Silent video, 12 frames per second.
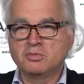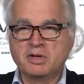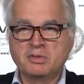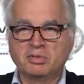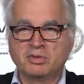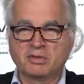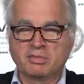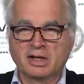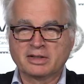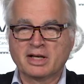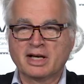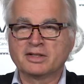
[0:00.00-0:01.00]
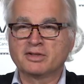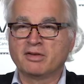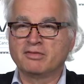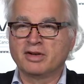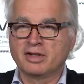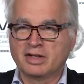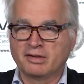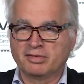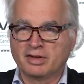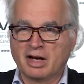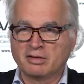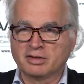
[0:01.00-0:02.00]
people with breast cancer have very
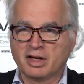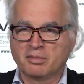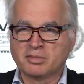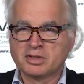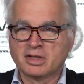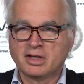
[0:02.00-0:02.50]
different outcomes?